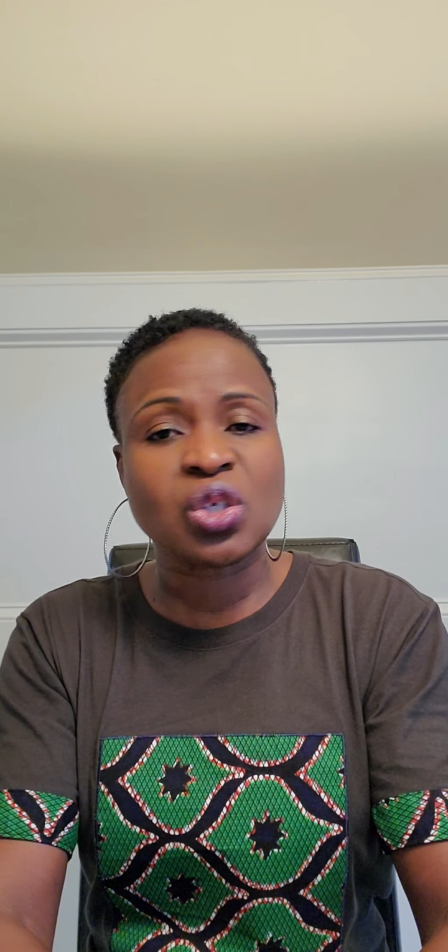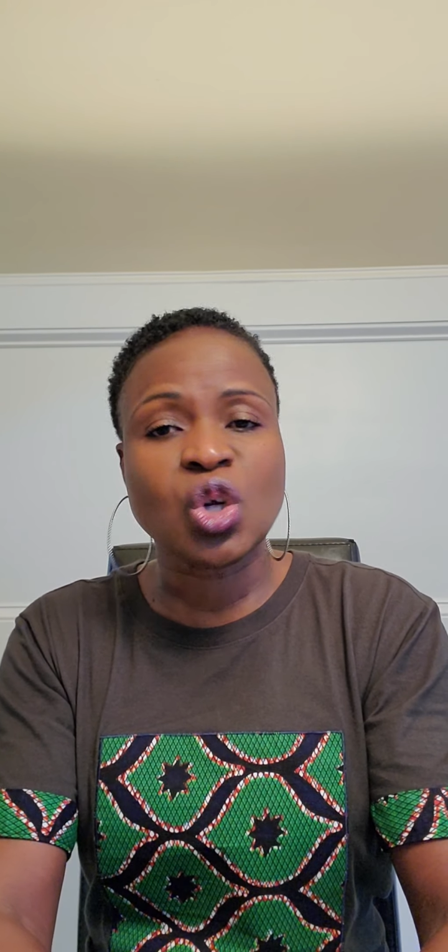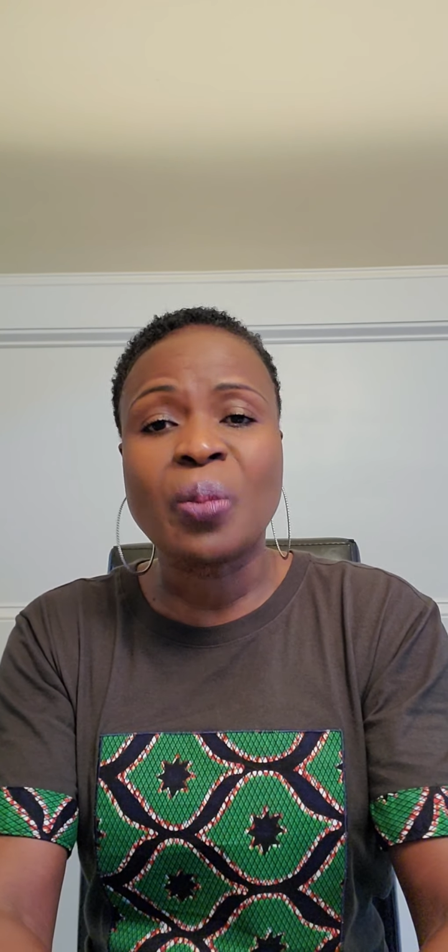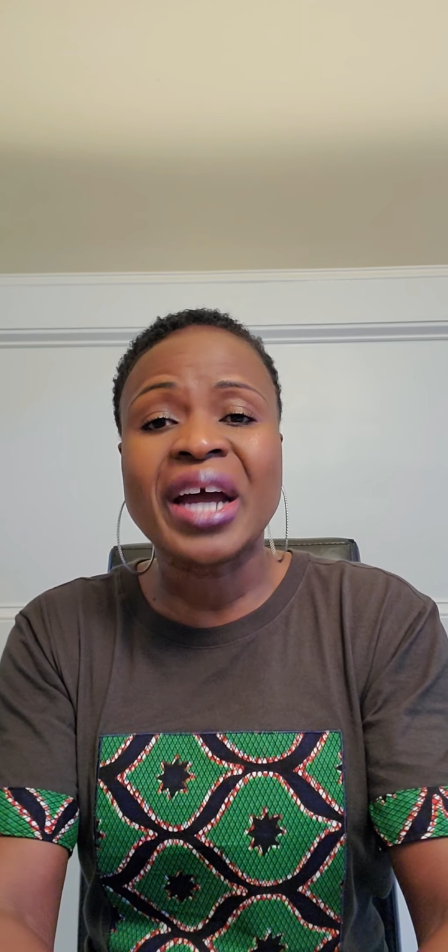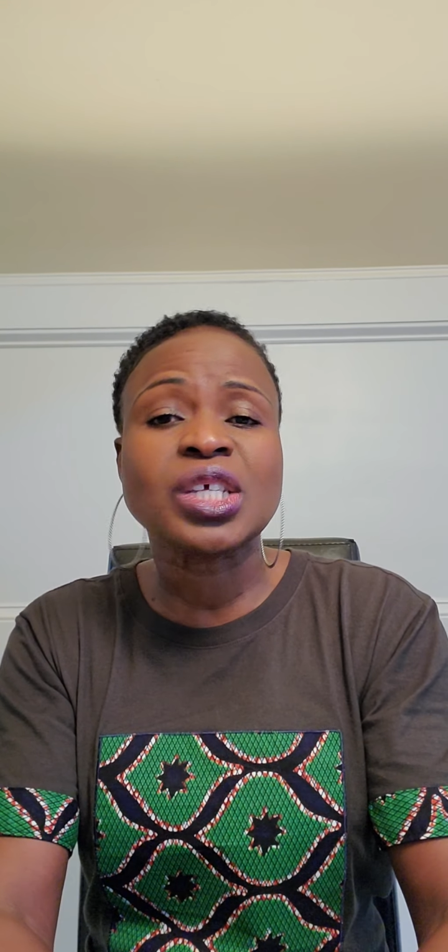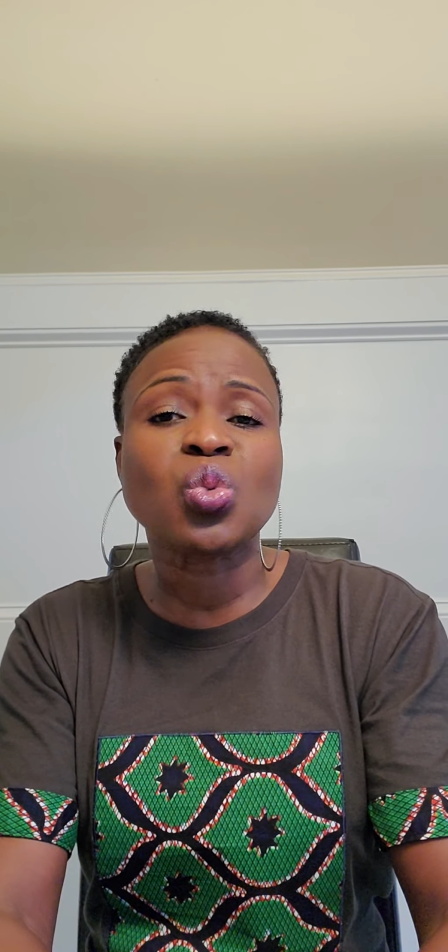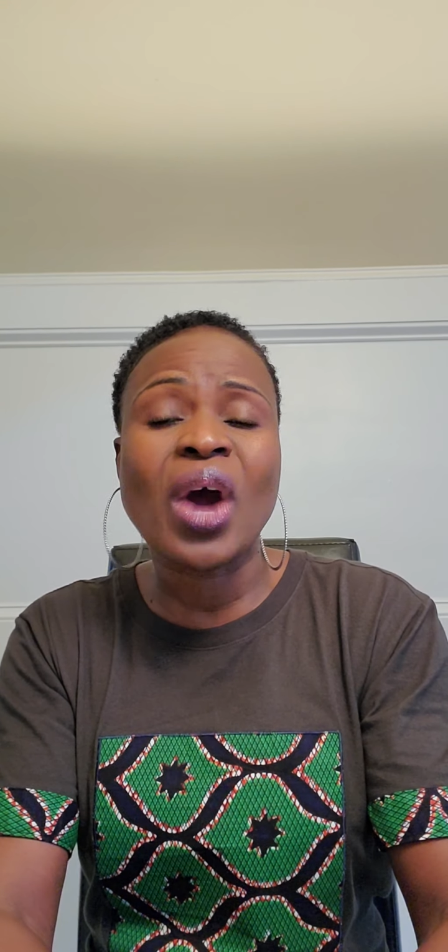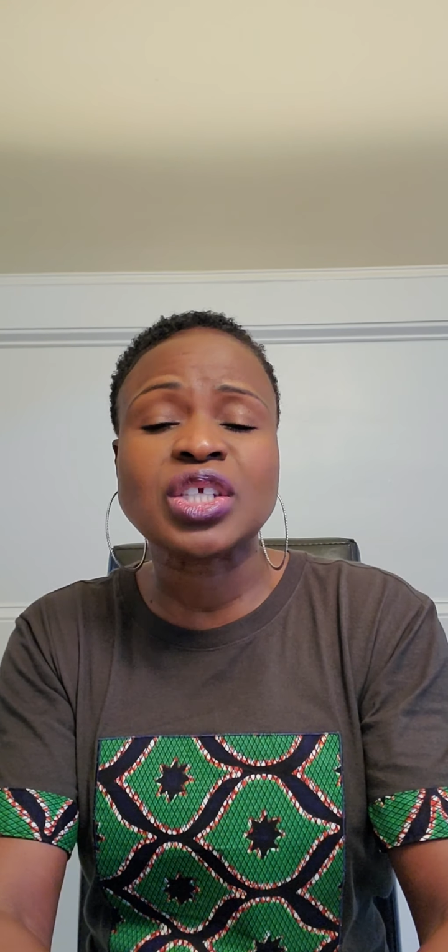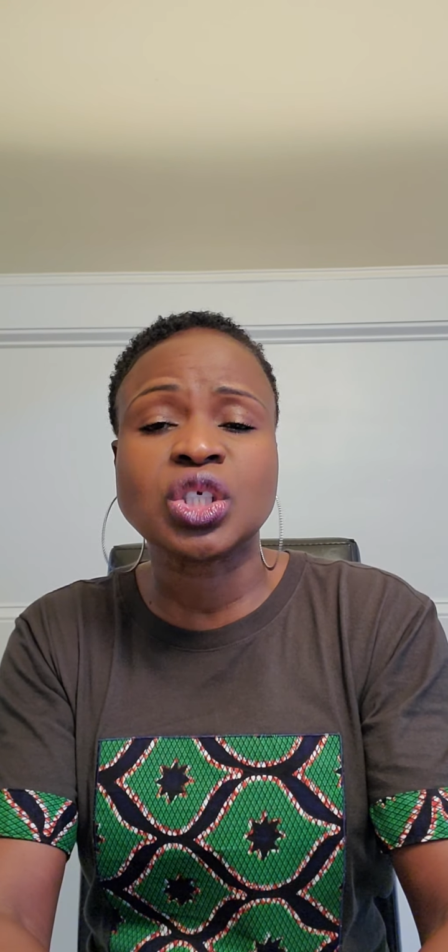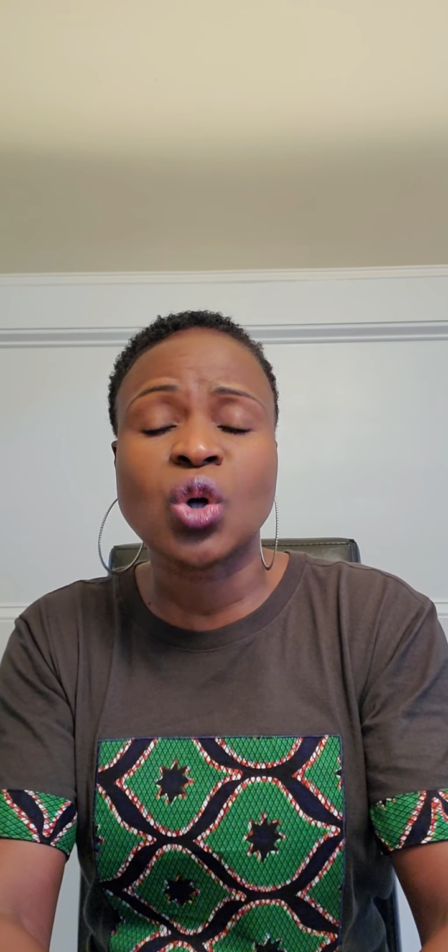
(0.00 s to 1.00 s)
Nobody's
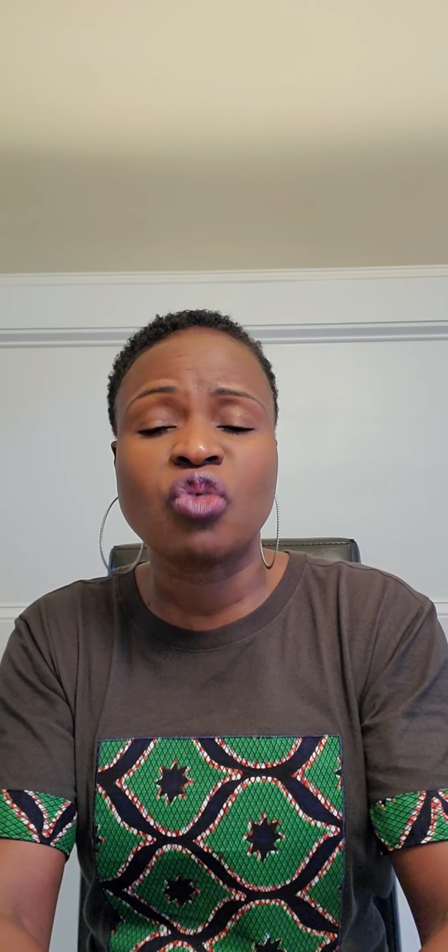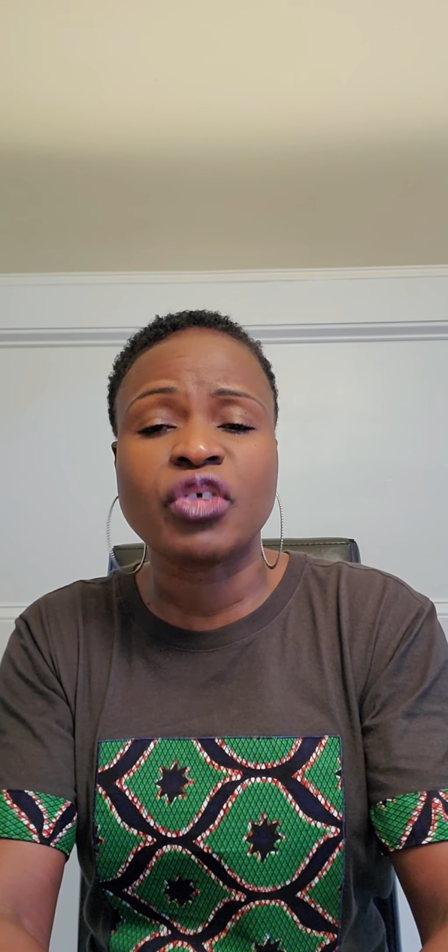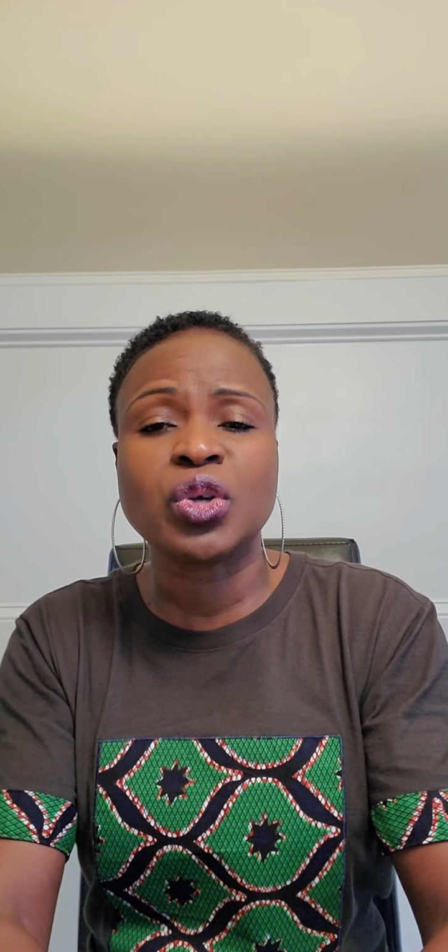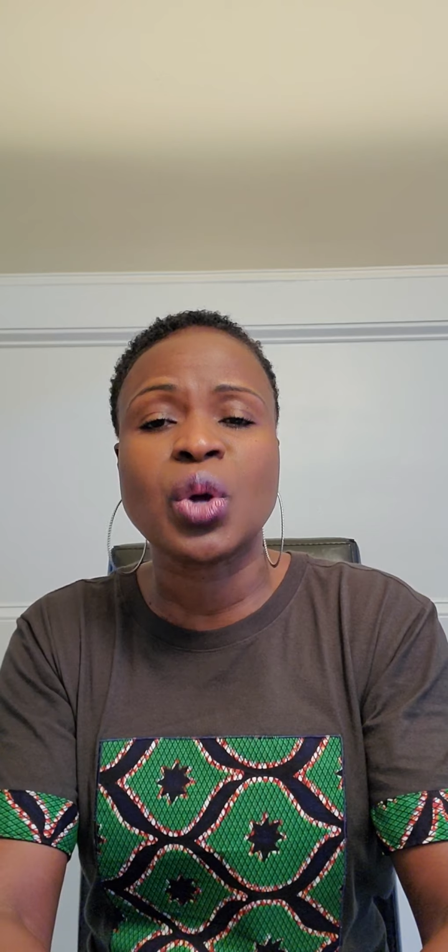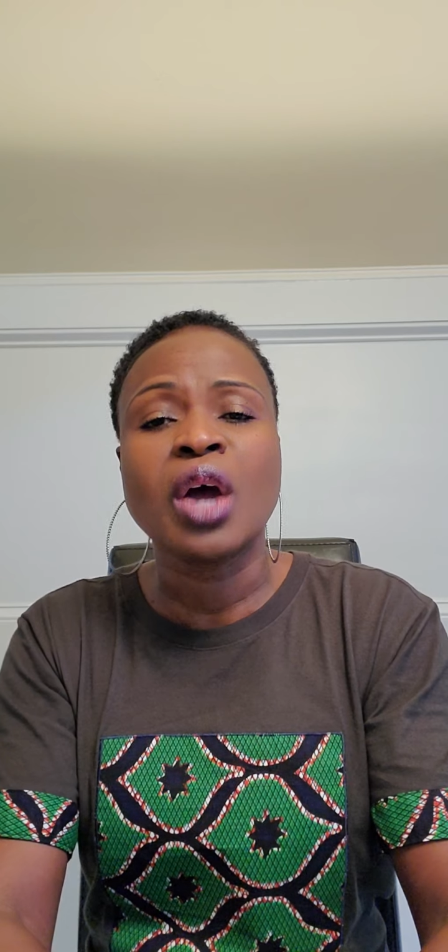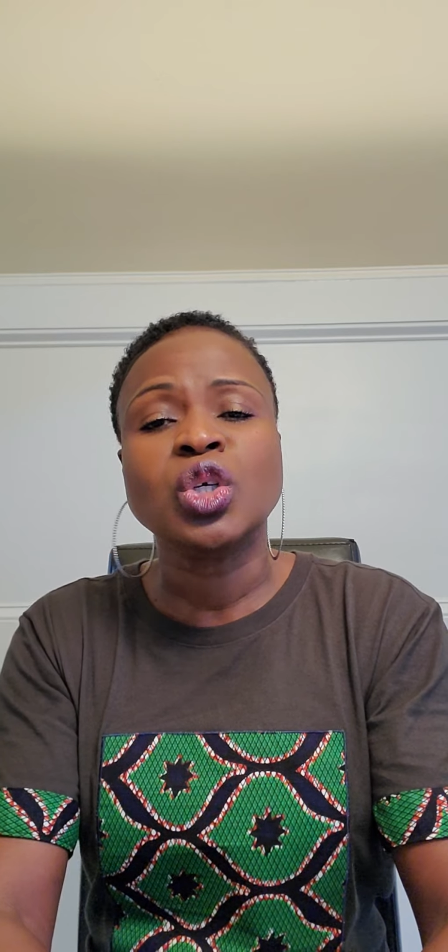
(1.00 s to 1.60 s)
watching over you.